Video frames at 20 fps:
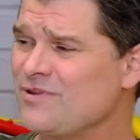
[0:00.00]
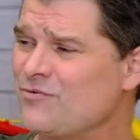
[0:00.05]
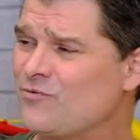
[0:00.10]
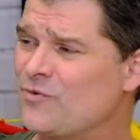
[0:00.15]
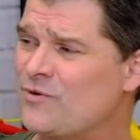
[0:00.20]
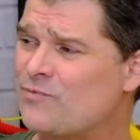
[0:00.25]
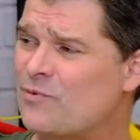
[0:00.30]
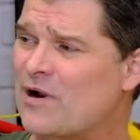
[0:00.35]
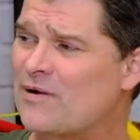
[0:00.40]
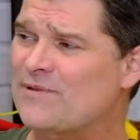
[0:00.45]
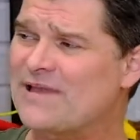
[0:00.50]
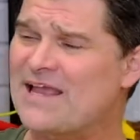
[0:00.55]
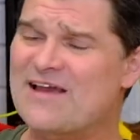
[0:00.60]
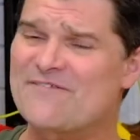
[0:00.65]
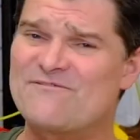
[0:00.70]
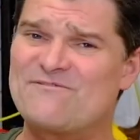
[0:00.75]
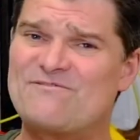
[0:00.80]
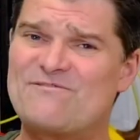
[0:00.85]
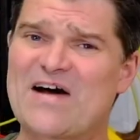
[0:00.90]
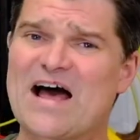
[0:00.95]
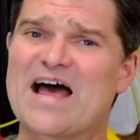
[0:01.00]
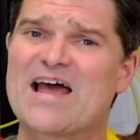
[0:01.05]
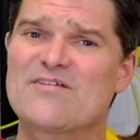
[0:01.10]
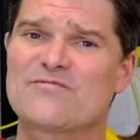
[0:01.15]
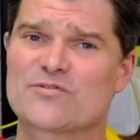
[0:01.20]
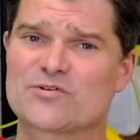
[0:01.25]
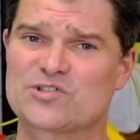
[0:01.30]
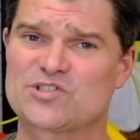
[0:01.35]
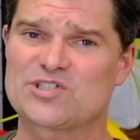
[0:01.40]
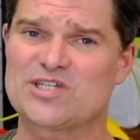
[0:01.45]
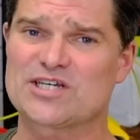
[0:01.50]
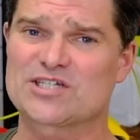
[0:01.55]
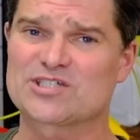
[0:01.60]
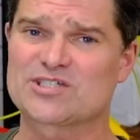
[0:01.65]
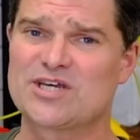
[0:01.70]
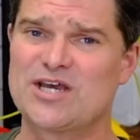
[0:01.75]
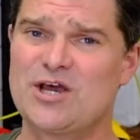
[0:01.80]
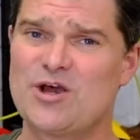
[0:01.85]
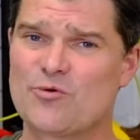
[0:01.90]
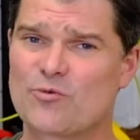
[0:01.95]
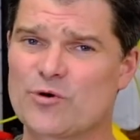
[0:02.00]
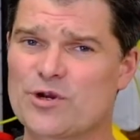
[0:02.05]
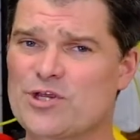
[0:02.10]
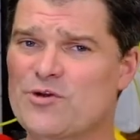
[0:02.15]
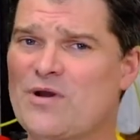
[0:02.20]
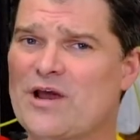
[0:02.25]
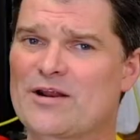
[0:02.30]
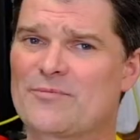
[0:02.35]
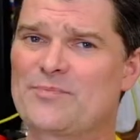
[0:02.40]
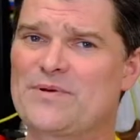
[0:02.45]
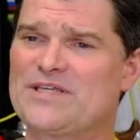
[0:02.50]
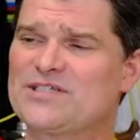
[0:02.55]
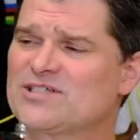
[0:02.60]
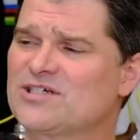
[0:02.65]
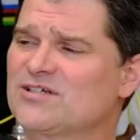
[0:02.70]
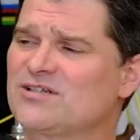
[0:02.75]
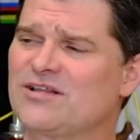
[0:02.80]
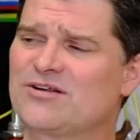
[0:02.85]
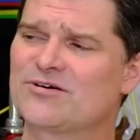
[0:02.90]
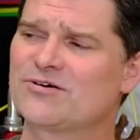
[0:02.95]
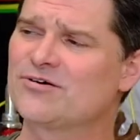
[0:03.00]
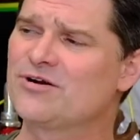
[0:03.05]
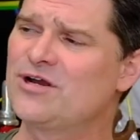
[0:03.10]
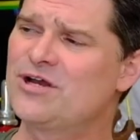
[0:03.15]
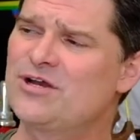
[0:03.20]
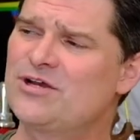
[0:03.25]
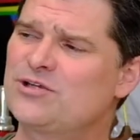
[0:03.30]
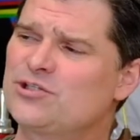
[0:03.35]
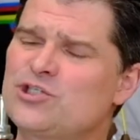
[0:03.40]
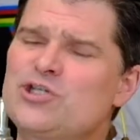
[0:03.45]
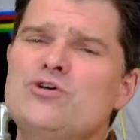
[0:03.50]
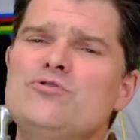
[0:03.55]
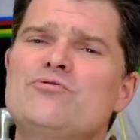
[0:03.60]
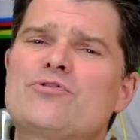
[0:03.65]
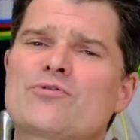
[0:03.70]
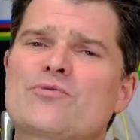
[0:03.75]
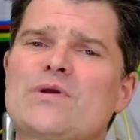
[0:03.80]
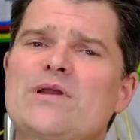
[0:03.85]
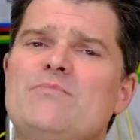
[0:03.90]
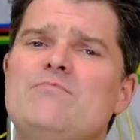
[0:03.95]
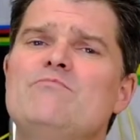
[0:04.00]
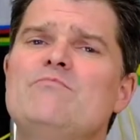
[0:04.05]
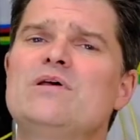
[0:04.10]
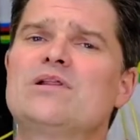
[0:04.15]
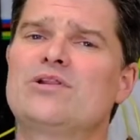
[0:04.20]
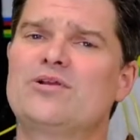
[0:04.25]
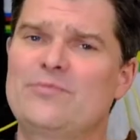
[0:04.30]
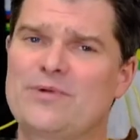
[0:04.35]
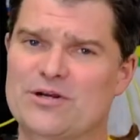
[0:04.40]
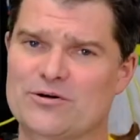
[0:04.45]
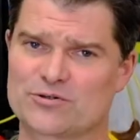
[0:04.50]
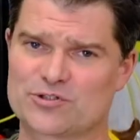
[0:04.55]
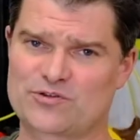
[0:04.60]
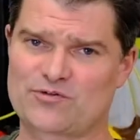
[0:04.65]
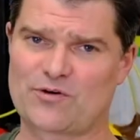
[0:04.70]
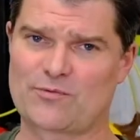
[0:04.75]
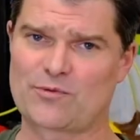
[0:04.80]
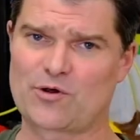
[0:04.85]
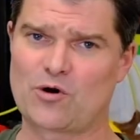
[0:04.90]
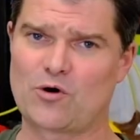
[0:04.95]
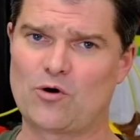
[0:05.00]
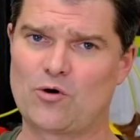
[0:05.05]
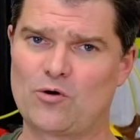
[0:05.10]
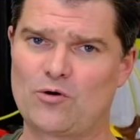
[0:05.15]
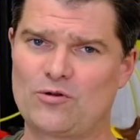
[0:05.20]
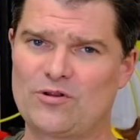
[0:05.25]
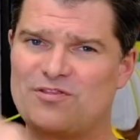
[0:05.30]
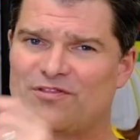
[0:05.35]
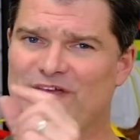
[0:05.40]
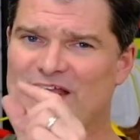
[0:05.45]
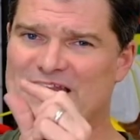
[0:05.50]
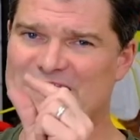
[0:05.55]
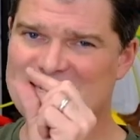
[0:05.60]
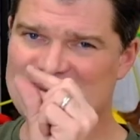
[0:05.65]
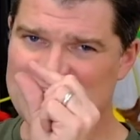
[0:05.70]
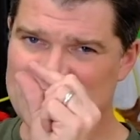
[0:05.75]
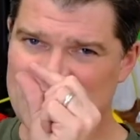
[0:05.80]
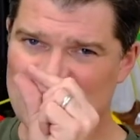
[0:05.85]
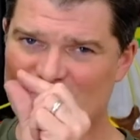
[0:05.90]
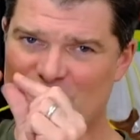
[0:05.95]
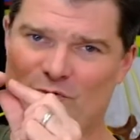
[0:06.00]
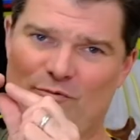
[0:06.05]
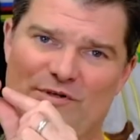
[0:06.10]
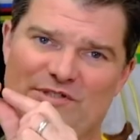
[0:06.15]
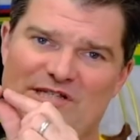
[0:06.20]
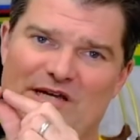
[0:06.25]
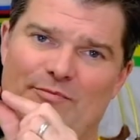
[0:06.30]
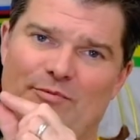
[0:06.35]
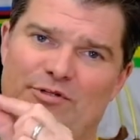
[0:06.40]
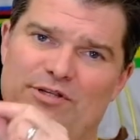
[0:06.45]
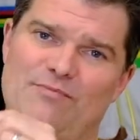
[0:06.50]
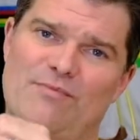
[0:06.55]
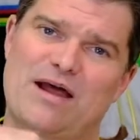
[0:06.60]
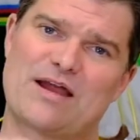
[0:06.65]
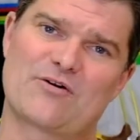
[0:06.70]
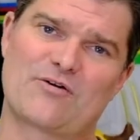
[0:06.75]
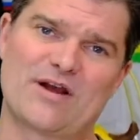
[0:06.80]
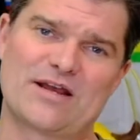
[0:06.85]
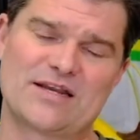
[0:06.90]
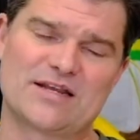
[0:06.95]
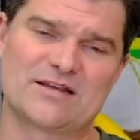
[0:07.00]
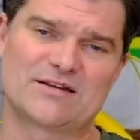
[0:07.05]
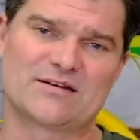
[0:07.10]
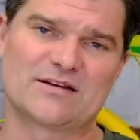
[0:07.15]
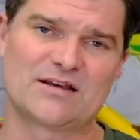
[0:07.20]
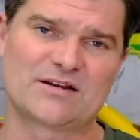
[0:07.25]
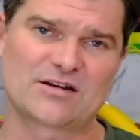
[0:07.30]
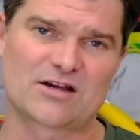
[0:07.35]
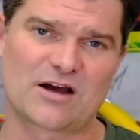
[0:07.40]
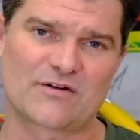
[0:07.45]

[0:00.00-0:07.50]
we probably had five or six where you had a piece of glitter 2-3 millimeters from the hole that never was able to migrate in and